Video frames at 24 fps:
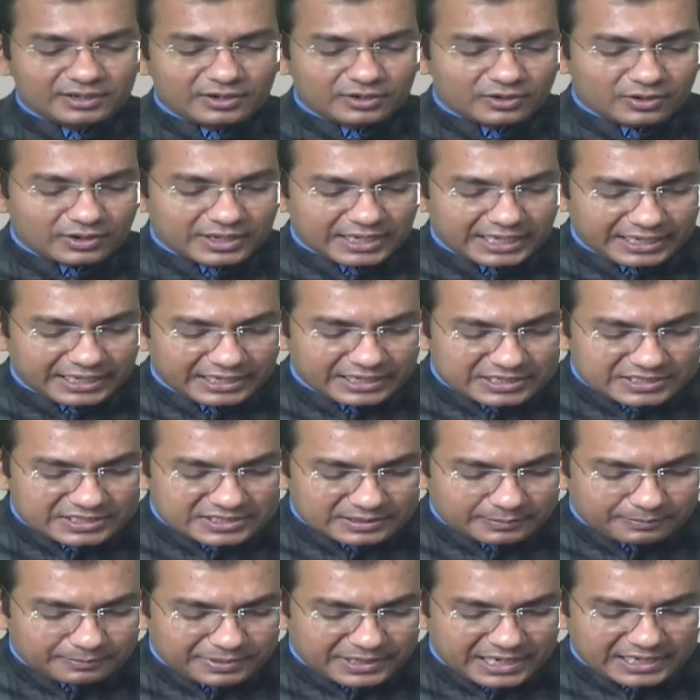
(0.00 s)
Okay,
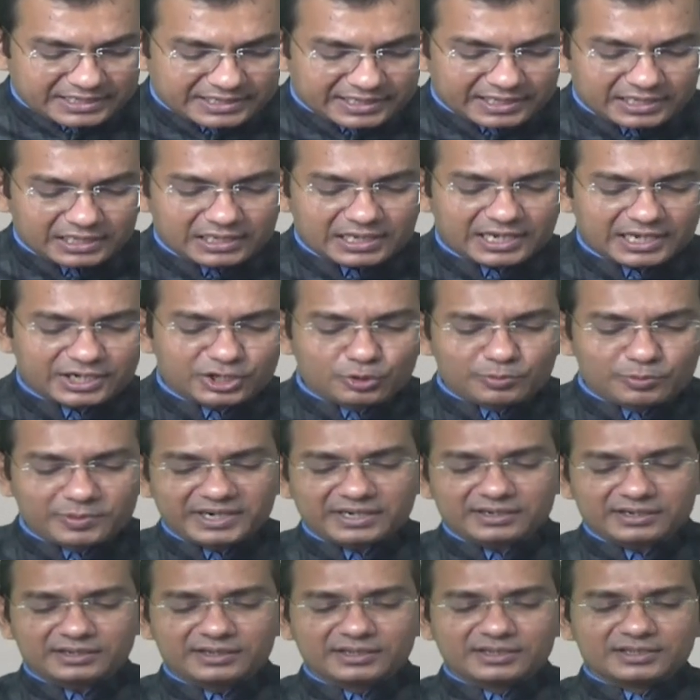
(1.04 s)
some practical argument.